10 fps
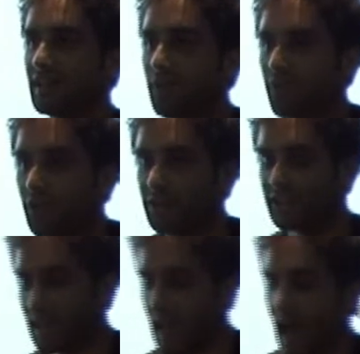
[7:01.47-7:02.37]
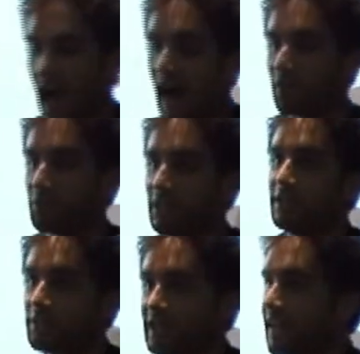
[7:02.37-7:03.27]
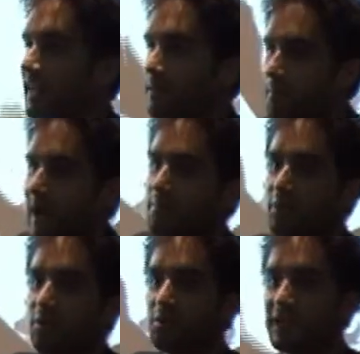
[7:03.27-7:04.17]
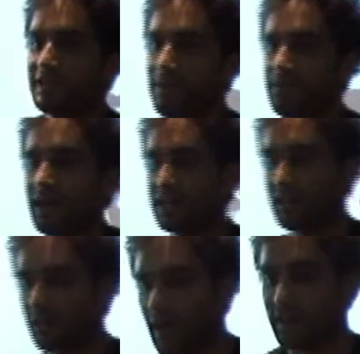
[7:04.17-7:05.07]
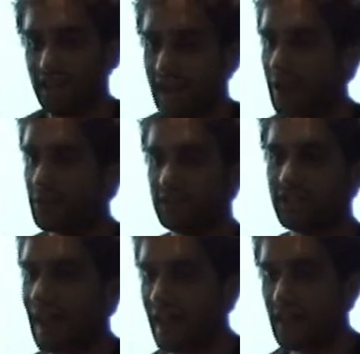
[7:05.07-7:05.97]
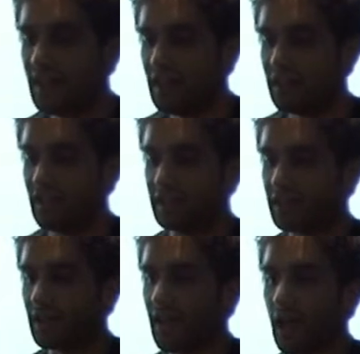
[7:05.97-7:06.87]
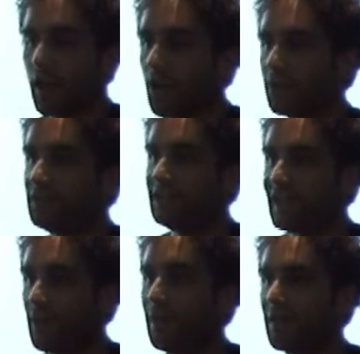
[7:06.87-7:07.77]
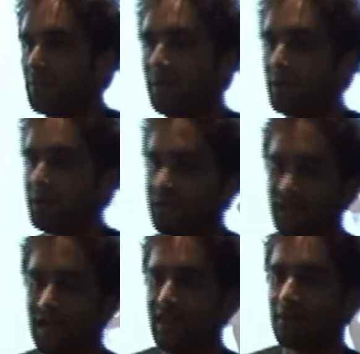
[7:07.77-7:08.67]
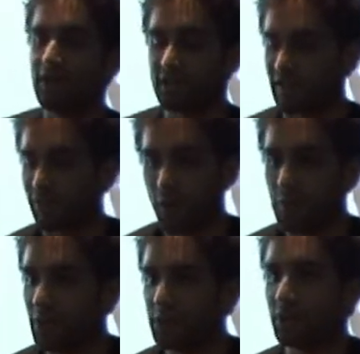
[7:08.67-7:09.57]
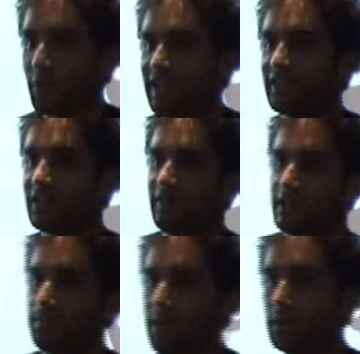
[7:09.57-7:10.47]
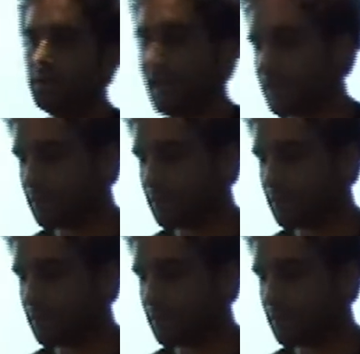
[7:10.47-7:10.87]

in Confluence. I really, really like the Bamboo REST APIs. They're great. They allow you to get into a lot of detail about the builds, ranging from the duration of each build down